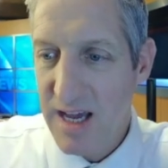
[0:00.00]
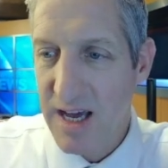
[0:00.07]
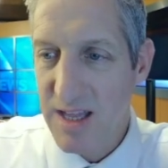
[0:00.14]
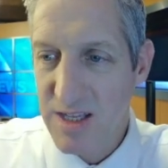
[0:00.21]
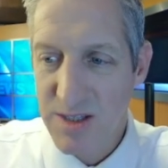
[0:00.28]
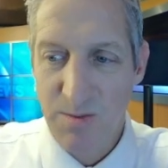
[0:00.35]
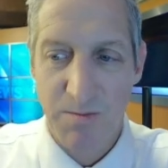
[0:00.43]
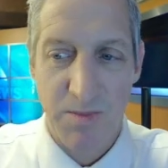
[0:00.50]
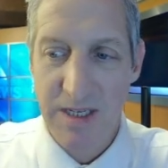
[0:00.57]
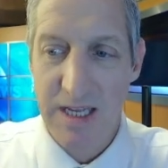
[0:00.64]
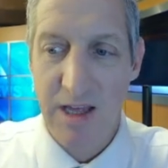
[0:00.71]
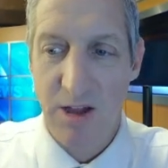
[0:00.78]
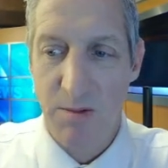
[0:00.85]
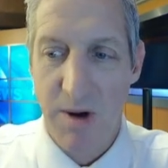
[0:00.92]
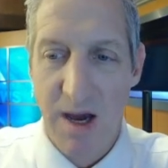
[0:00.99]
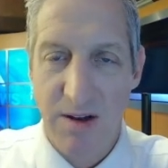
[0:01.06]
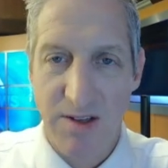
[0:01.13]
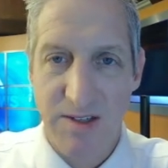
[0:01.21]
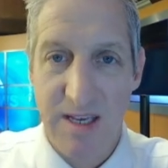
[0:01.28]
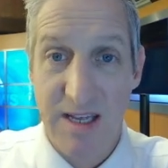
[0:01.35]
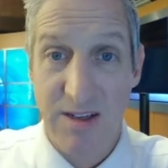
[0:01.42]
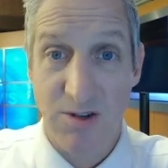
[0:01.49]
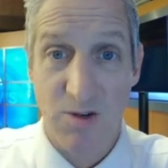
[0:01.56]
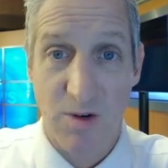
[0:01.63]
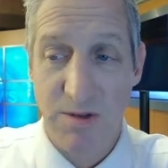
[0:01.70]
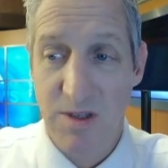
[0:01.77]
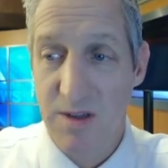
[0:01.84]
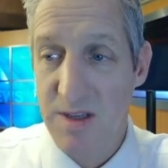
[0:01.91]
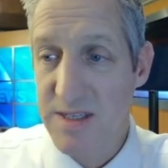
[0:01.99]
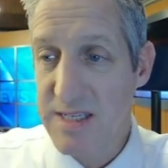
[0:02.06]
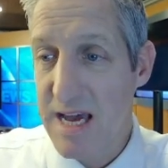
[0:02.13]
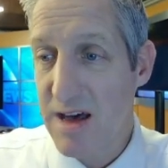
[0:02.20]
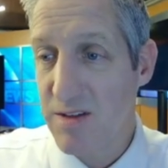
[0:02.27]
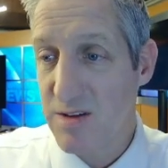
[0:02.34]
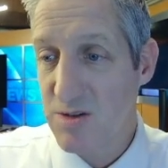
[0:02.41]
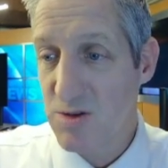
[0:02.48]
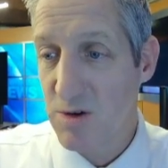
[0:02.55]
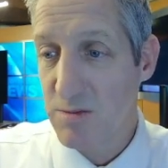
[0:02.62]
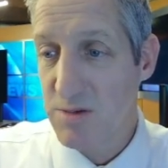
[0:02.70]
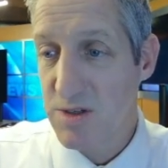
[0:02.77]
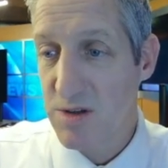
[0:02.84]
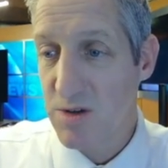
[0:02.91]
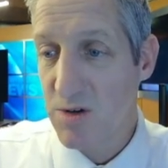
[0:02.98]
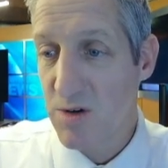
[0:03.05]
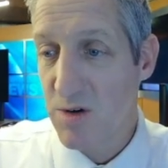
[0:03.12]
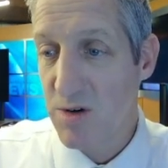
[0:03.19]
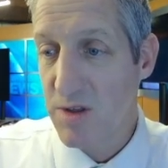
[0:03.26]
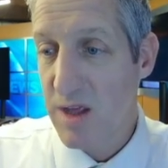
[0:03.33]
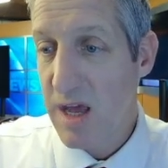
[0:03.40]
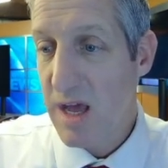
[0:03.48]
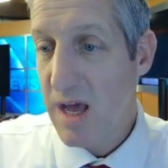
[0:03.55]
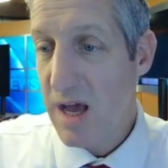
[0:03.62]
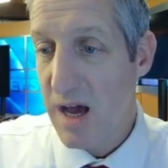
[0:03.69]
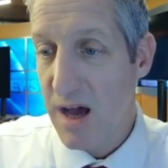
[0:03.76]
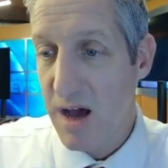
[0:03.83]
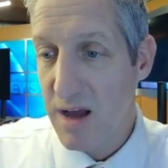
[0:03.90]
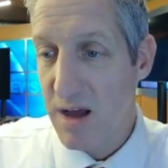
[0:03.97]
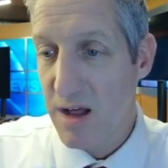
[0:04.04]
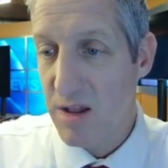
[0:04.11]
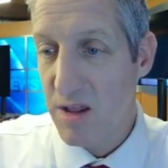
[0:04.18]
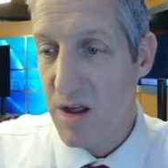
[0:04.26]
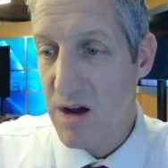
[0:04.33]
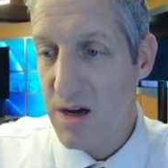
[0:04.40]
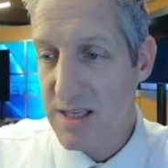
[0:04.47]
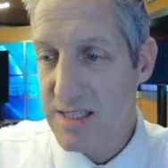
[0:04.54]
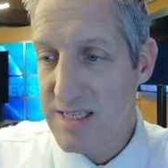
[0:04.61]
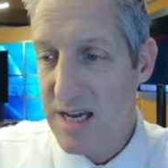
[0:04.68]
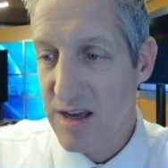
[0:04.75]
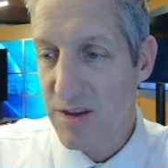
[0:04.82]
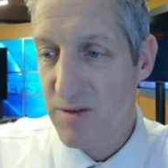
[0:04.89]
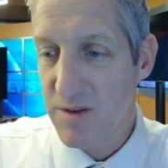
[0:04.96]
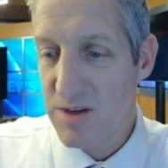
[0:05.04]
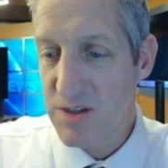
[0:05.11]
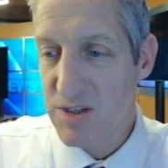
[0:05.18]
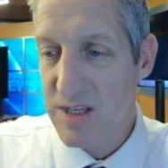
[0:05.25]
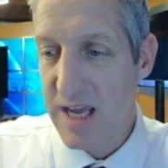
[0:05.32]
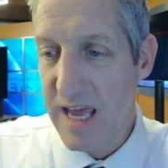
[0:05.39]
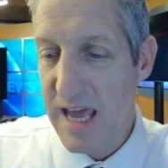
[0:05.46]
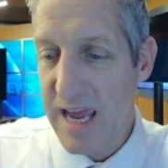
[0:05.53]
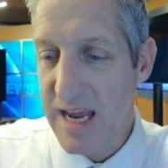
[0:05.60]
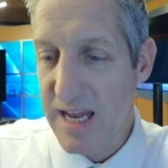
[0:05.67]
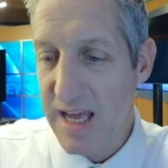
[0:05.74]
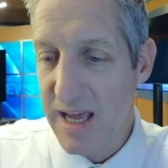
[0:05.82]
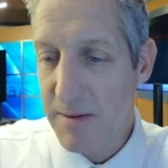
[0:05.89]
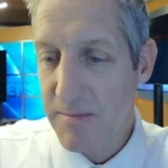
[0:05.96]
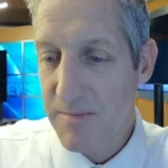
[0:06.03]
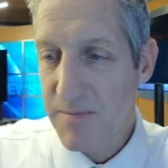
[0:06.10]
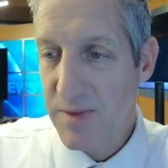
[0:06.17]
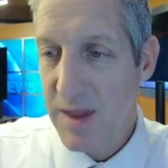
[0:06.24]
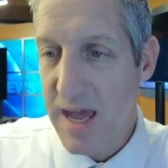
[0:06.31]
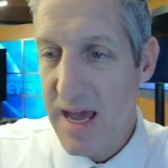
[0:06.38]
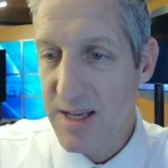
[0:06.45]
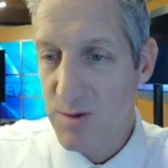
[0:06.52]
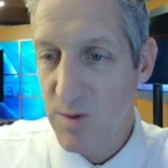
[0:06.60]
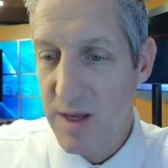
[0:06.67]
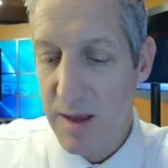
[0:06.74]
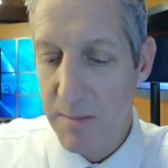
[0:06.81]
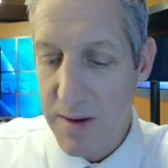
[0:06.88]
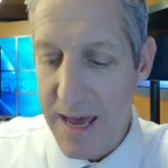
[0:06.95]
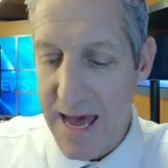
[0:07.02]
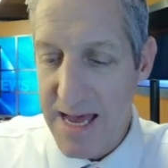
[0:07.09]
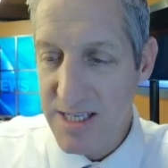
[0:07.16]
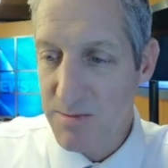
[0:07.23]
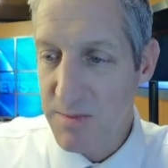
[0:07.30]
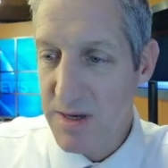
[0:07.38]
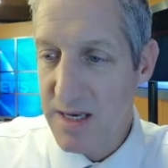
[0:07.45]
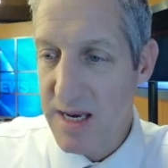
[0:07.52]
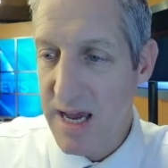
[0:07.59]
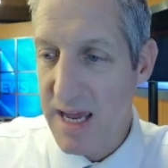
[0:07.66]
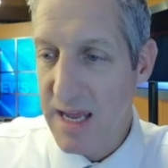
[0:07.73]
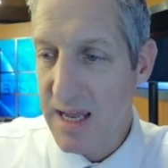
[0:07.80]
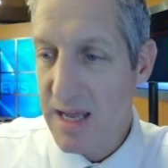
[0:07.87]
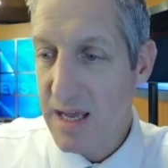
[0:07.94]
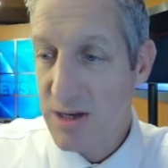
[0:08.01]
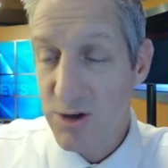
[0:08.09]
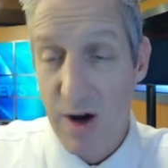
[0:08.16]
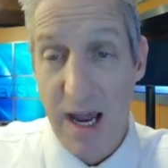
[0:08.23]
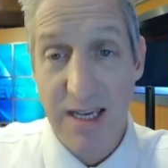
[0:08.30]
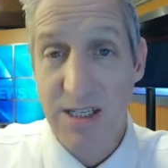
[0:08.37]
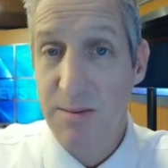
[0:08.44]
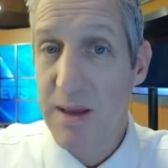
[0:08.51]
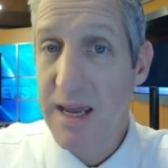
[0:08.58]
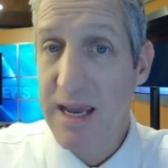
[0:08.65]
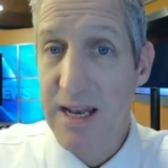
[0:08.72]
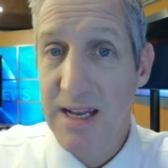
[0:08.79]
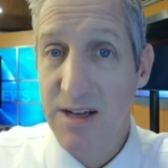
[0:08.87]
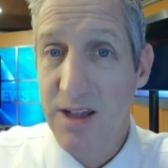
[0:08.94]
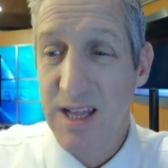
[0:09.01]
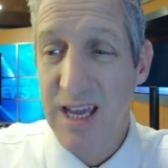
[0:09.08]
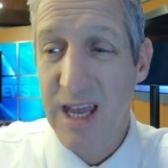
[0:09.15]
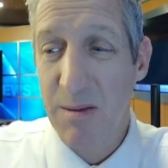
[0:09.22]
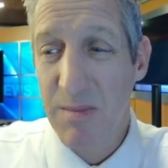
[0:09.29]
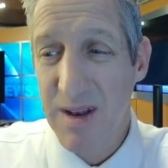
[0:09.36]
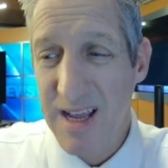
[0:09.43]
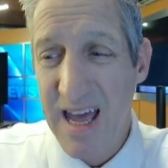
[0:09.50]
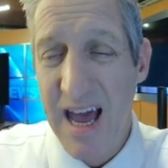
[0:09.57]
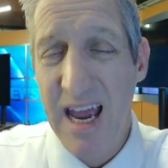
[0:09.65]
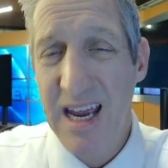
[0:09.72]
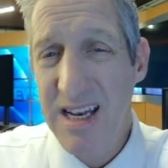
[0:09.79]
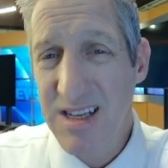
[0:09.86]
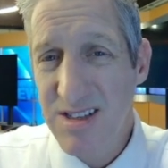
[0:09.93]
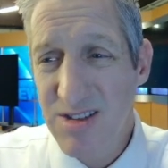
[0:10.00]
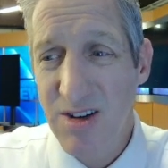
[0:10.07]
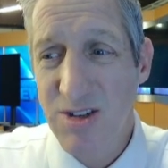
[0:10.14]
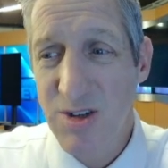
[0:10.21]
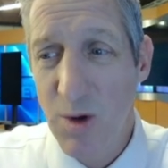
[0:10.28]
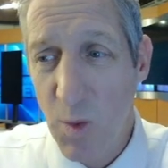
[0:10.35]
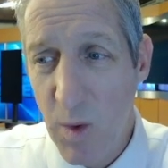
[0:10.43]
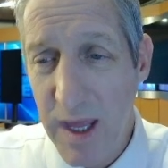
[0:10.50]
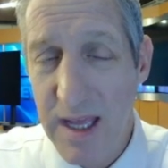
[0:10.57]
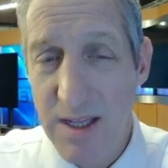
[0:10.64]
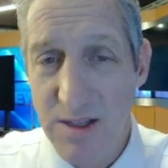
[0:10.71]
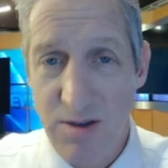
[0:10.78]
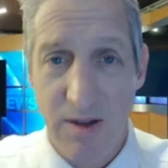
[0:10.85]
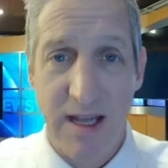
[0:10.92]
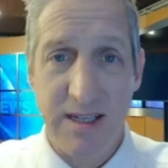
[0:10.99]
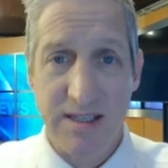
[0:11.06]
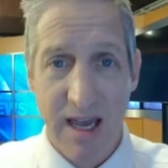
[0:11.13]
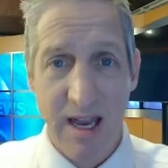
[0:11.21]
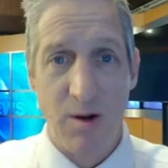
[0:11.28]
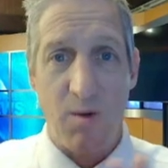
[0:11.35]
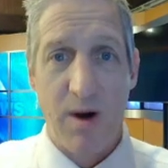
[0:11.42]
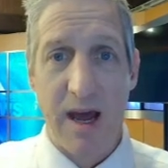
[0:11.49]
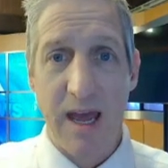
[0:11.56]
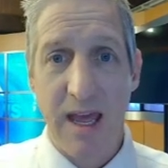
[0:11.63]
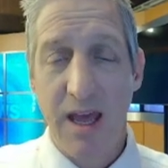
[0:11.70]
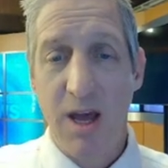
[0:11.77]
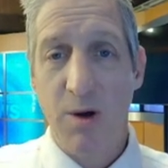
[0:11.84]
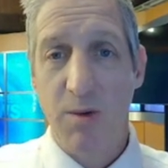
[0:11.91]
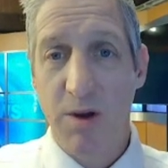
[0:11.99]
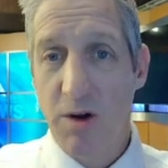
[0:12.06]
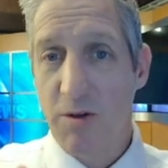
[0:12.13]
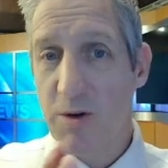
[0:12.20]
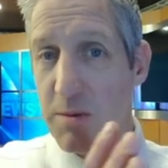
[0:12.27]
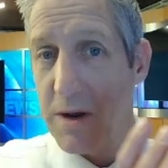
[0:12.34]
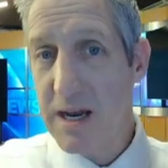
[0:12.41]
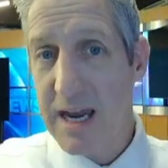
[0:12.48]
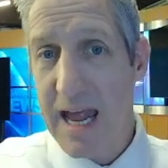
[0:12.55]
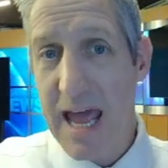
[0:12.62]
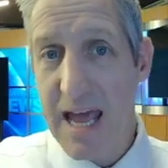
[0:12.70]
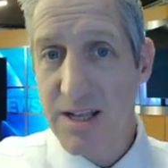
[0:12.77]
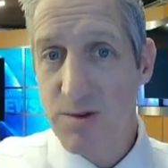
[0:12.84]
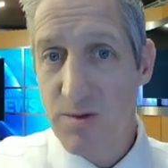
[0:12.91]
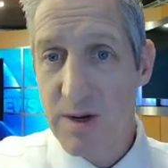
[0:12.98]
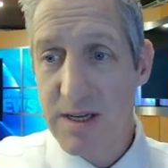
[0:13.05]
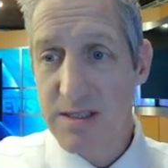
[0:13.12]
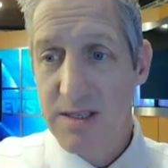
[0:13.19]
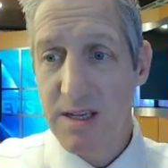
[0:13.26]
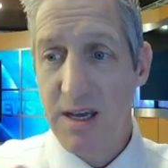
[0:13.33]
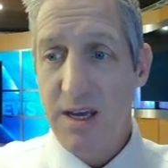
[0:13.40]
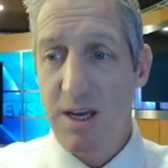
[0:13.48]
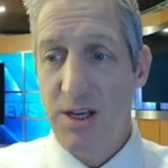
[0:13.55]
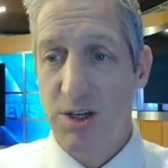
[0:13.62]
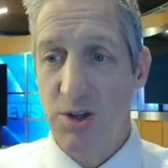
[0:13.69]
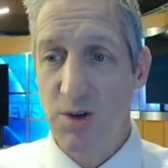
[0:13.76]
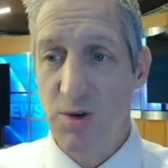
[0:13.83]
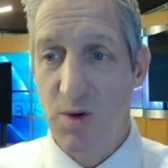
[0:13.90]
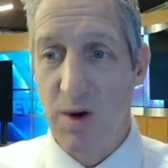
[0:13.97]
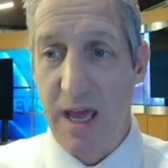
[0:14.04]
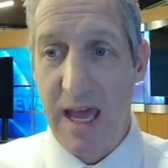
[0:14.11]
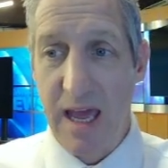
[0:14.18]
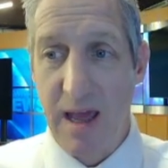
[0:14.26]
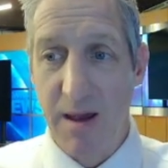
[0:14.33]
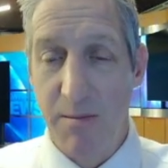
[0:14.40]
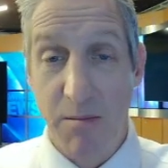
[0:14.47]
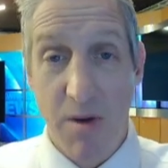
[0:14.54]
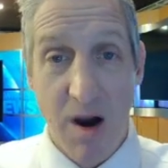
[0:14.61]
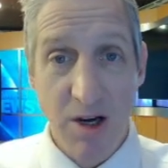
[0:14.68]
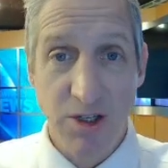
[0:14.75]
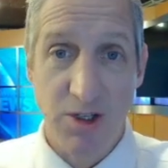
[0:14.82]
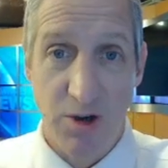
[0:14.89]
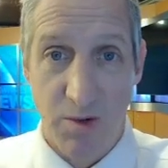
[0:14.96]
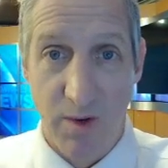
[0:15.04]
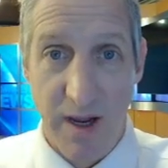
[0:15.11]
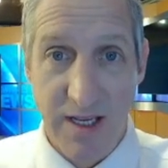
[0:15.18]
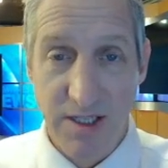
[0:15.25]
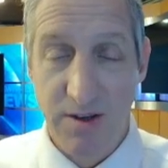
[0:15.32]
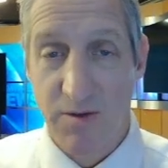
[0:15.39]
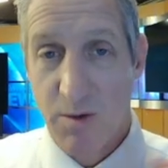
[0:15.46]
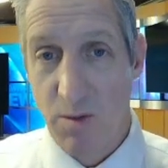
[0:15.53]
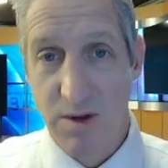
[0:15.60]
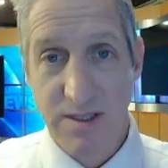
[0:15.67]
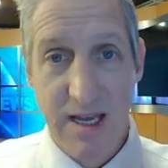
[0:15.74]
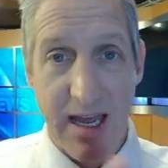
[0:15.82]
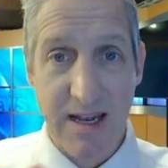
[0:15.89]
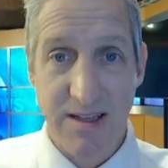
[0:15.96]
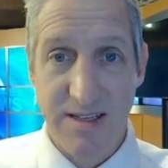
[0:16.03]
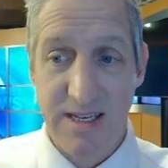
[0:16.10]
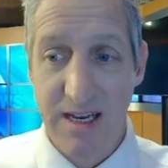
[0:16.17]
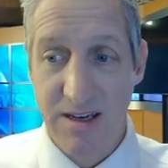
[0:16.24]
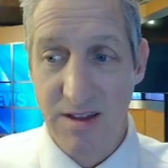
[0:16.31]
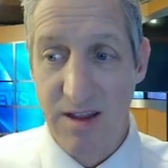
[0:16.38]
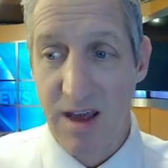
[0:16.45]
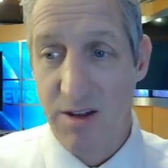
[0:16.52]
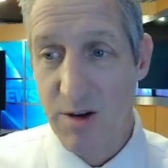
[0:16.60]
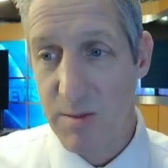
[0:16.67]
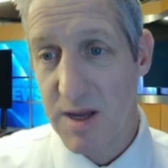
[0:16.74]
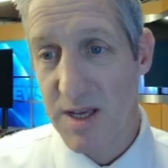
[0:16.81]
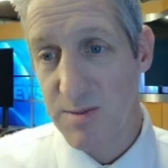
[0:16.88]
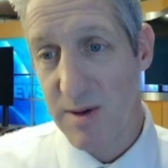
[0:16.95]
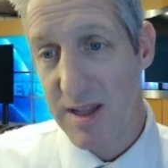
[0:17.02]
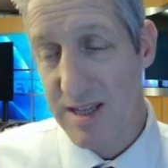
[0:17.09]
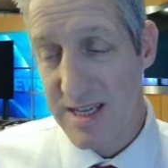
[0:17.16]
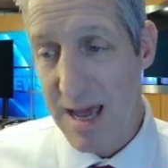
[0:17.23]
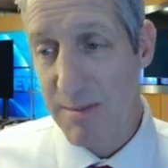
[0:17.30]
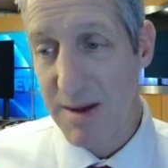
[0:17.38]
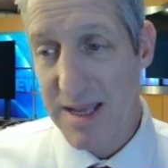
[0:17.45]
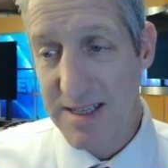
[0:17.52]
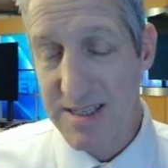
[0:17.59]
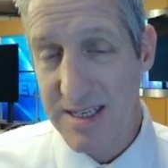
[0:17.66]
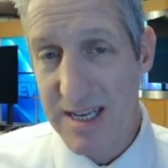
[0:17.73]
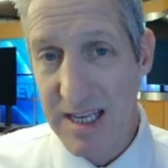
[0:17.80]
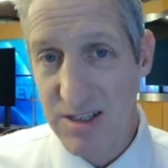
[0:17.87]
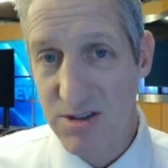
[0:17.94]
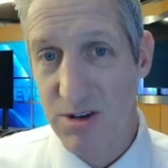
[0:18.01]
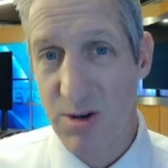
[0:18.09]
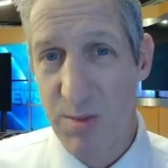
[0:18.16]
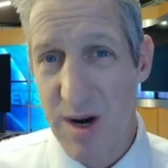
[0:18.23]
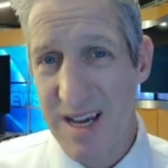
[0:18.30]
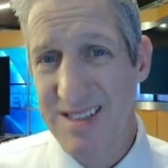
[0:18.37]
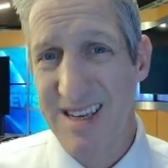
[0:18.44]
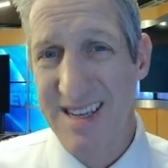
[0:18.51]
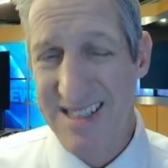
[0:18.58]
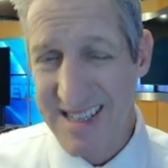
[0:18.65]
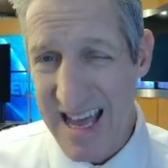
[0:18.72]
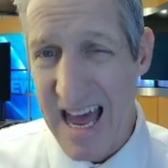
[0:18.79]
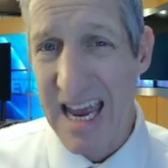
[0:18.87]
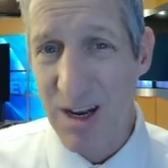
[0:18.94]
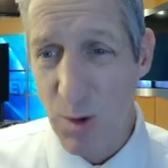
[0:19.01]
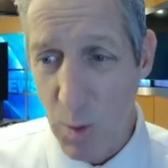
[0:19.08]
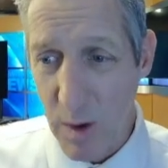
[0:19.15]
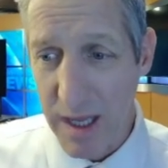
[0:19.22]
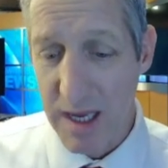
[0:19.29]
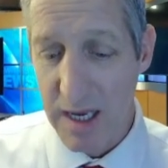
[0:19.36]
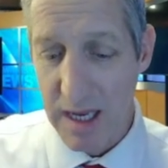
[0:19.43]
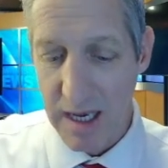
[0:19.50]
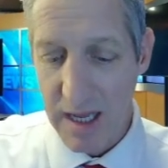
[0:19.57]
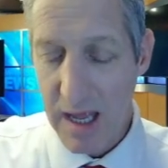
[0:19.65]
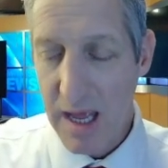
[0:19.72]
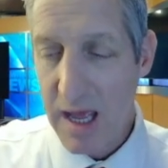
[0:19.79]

Uh, this particular model is saying storms to the south and storms to the north, uh, along and south of Interstate 80 as we get past midnight, tries to make it into Lincoln, but it kind of starts to weaken. So that's kind of why we go from an enhanced risk to a marginal risk from one side of the state to the other because by the time it gets into eastern Nebraska, it's kind of weakening.